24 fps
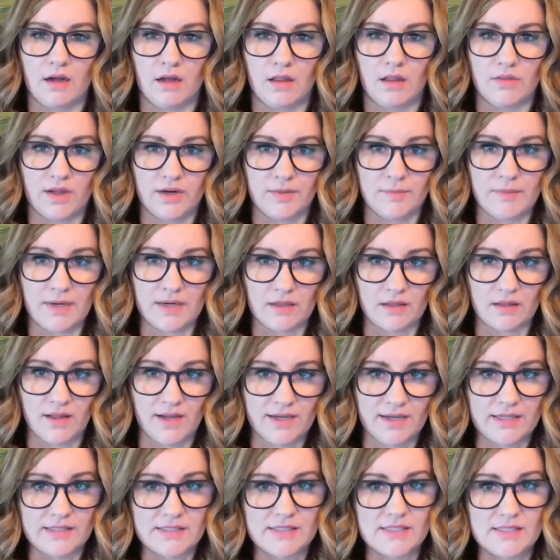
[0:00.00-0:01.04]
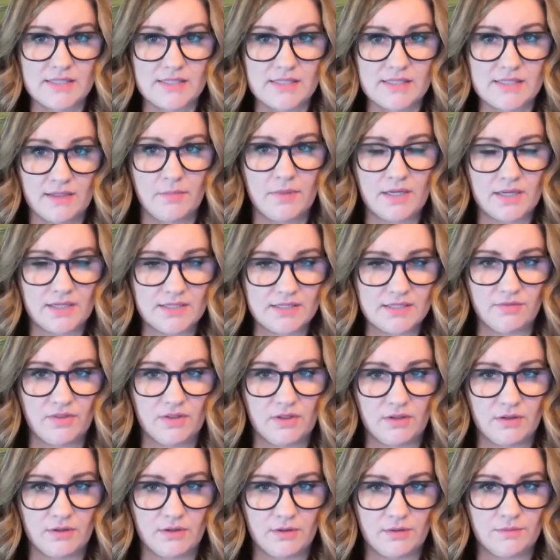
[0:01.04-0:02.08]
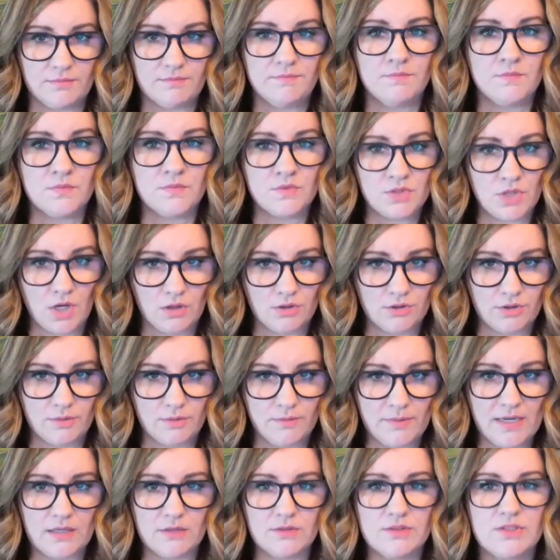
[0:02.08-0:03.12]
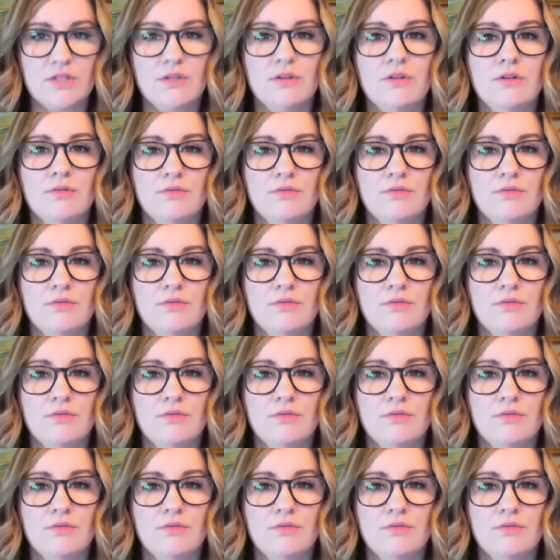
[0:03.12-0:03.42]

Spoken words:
a lot of my clients end up, because of the dollar amount,